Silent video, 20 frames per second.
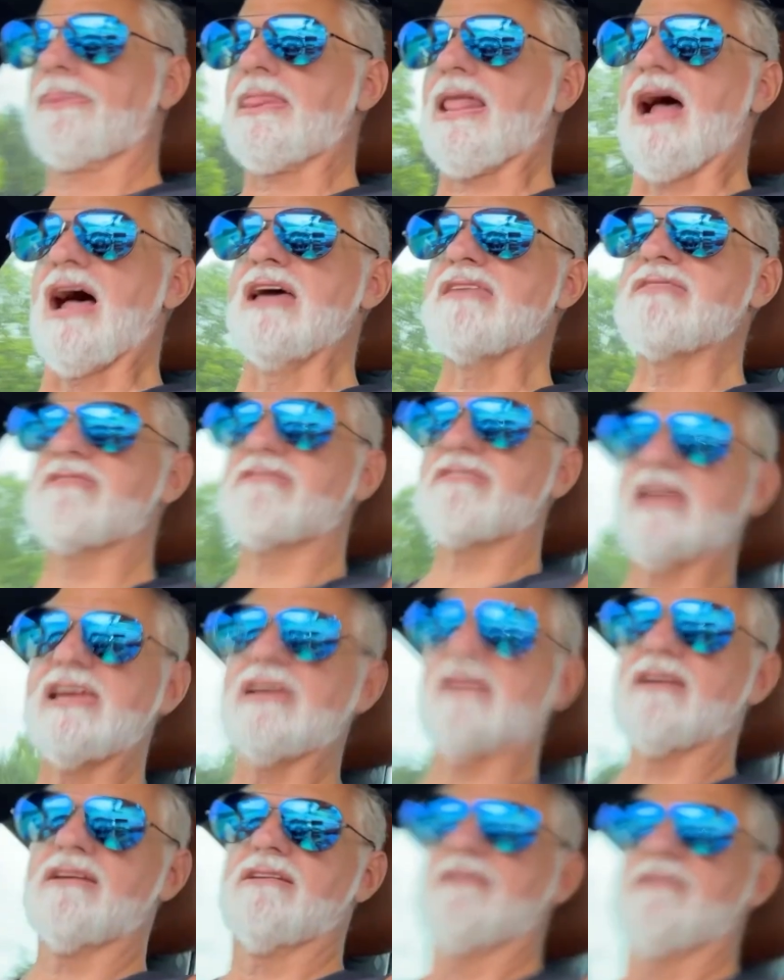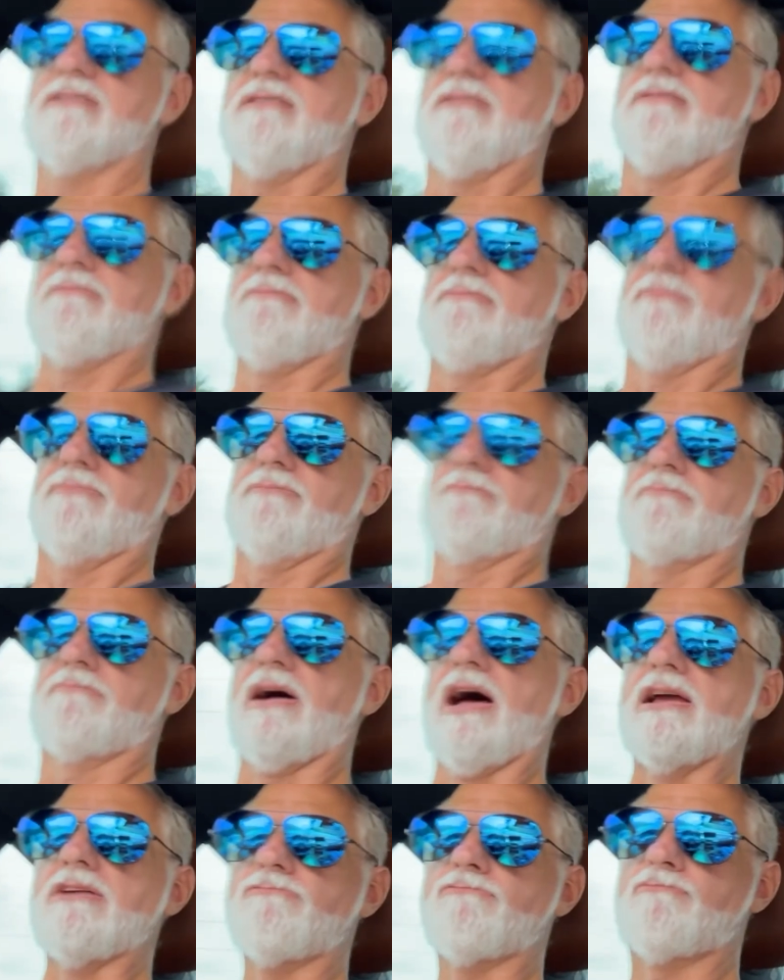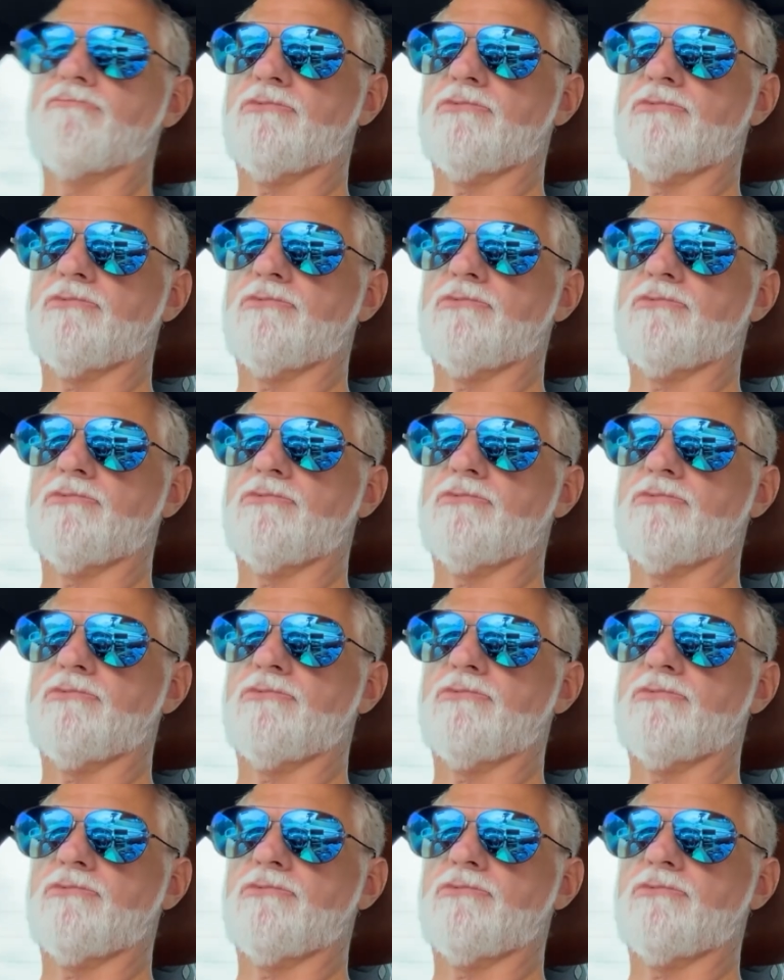I think by